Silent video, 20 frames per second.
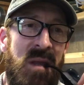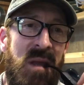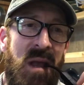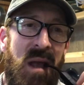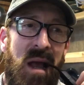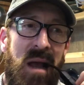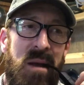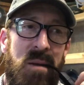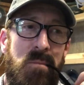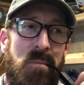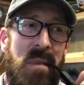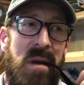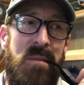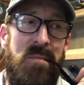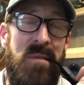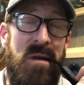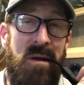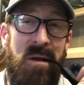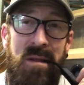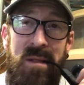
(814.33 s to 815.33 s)
I'm
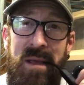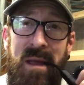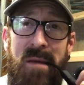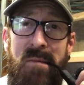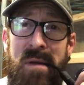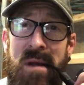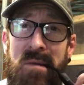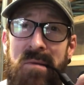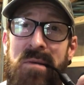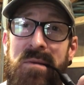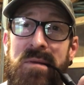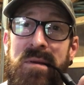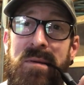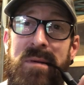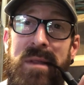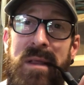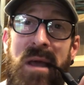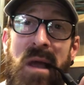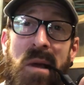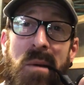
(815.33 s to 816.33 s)
not going to get around to
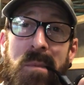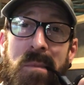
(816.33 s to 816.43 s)
doing it.